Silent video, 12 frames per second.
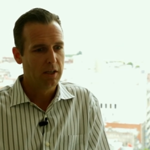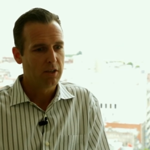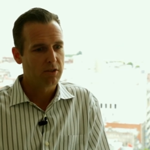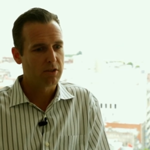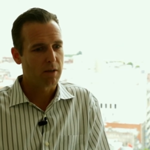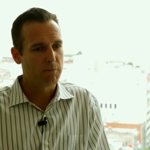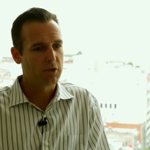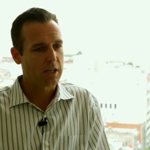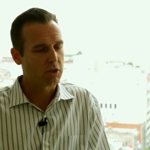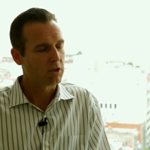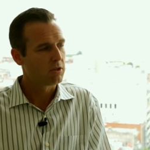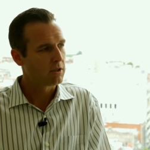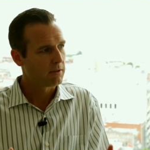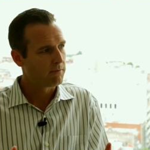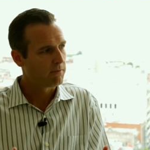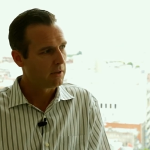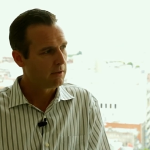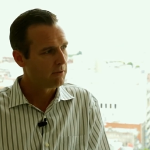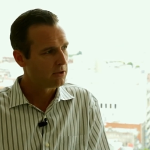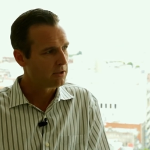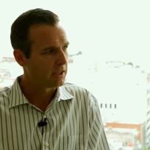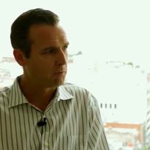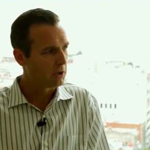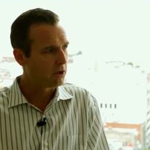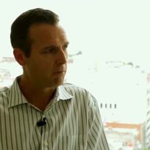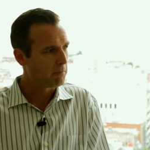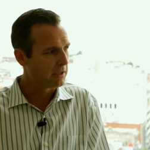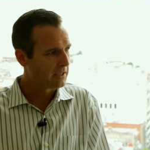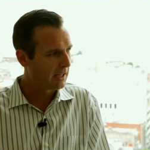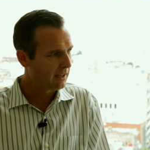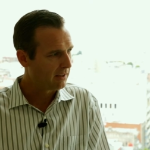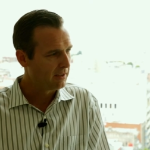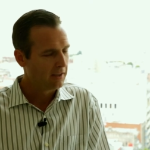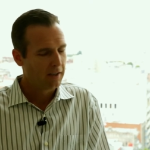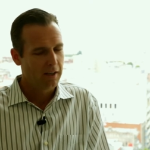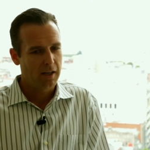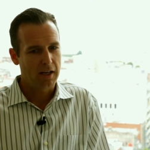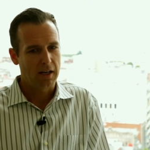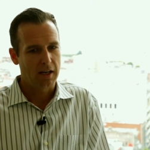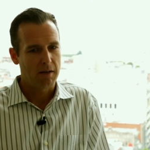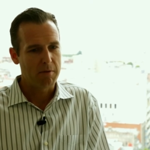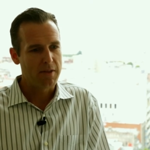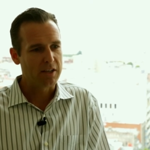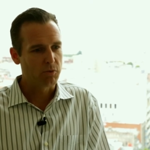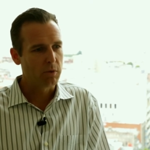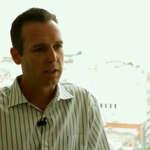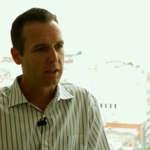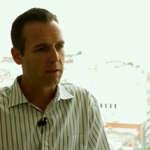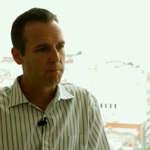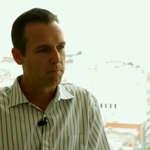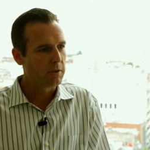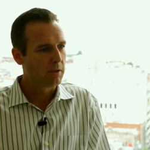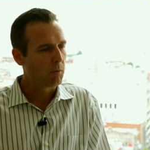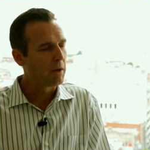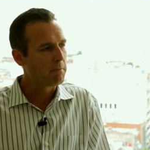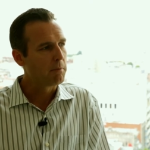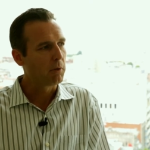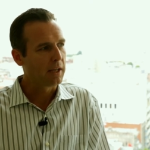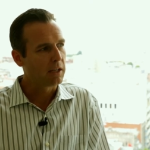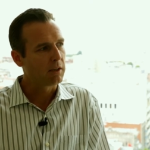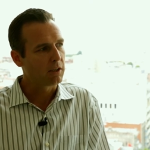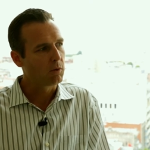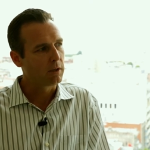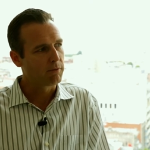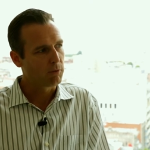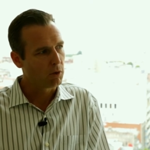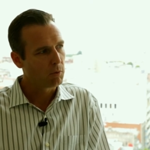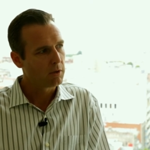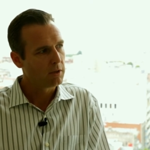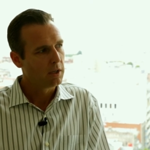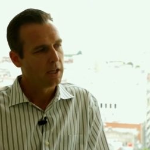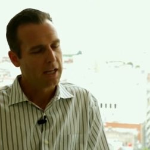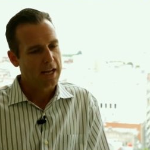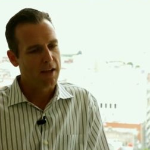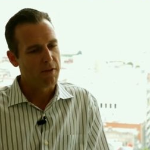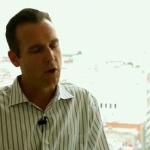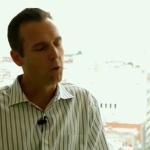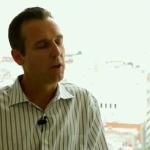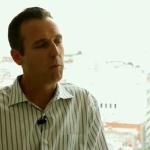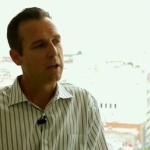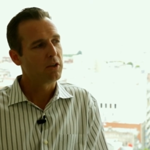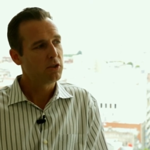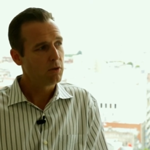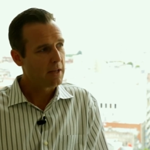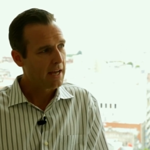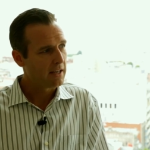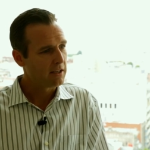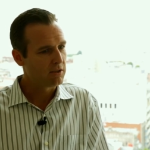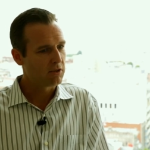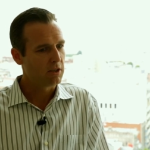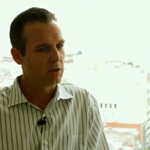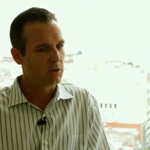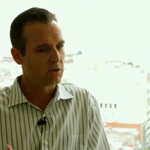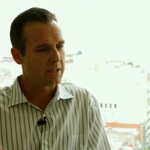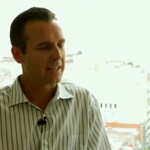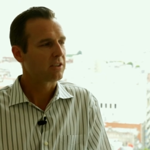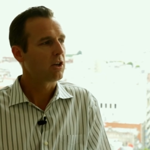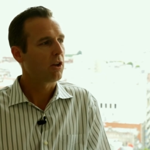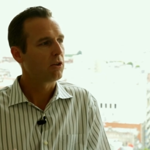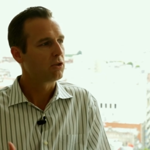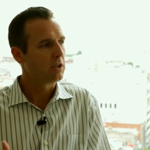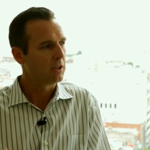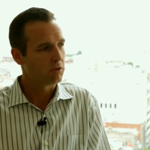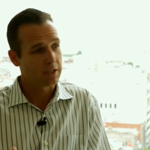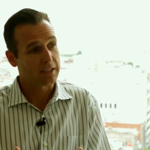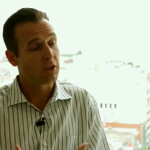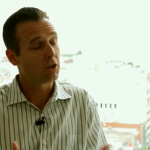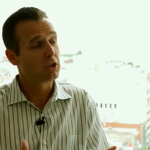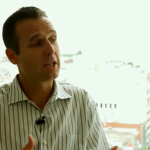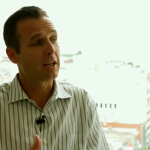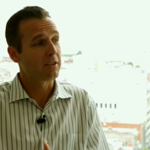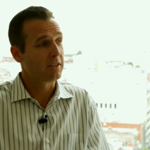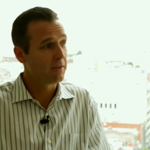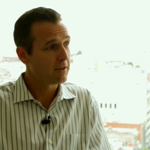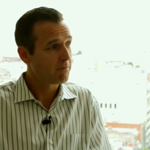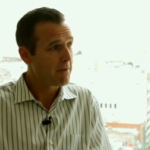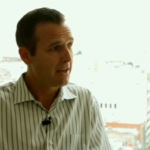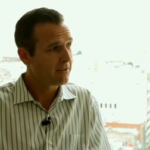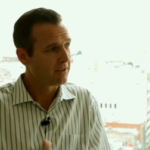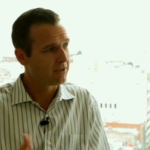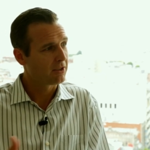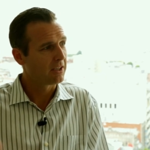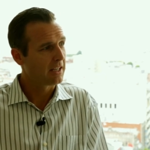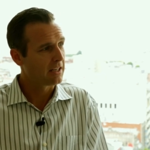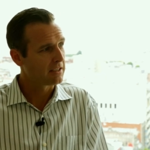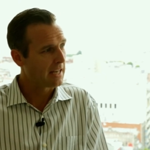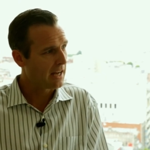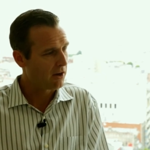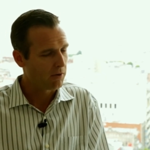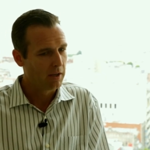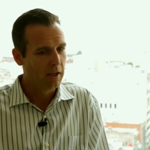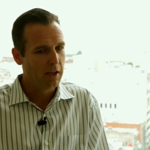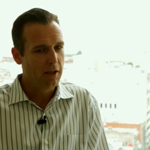subsections of this thing we call big data. And that's really going to be the way people handle it going forward. And the only way to do that is to use technology. You know, technology got us in this mess, it's going to get us out,